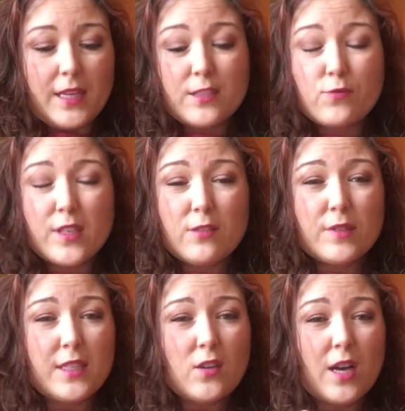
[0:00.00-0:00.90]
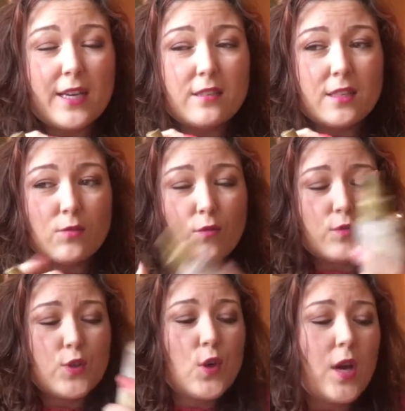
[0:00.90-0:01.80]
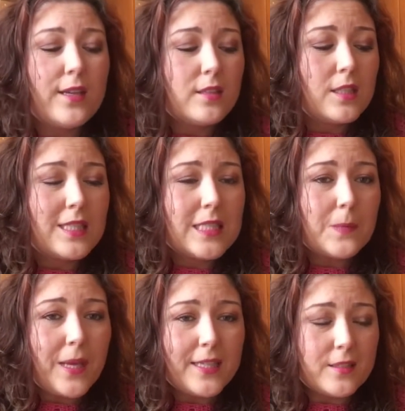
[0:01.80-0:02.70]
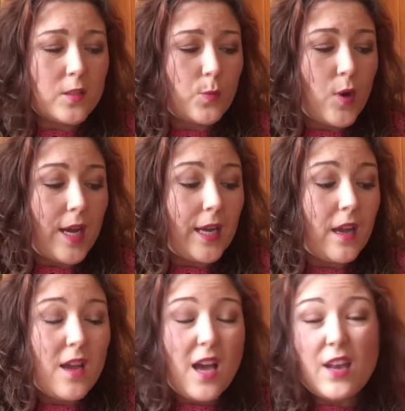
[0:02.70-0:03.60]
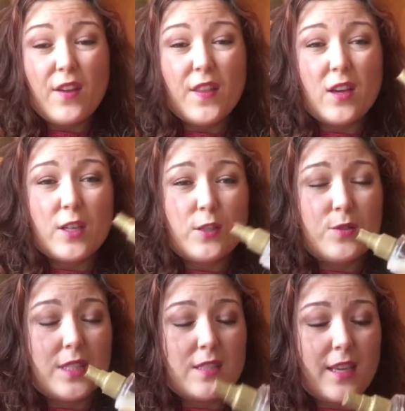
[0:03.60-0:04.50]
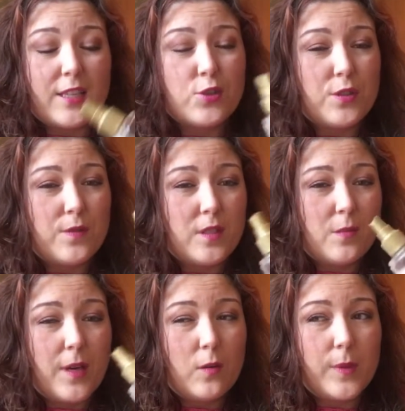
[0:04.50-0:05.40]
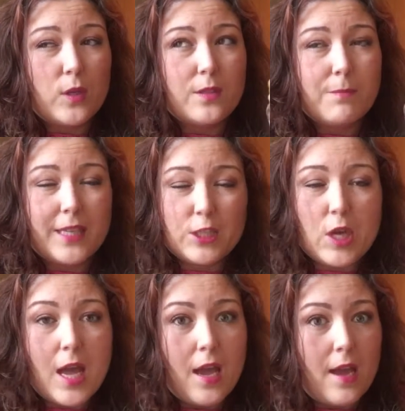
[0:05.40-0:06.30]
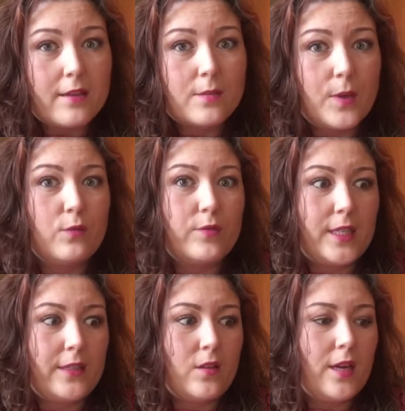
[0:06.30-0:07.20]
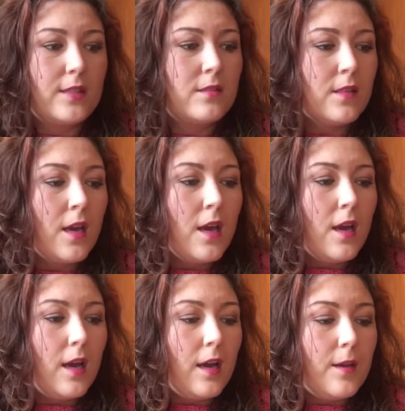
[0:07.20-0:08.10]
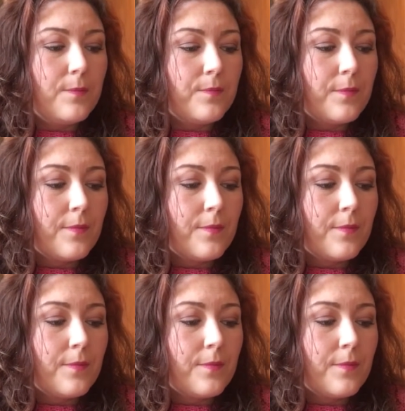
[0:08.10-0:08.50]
it's really, really nice. It's a nice smelling spray, and I think I use this again just for the smell because it makes your hair smell really nice. I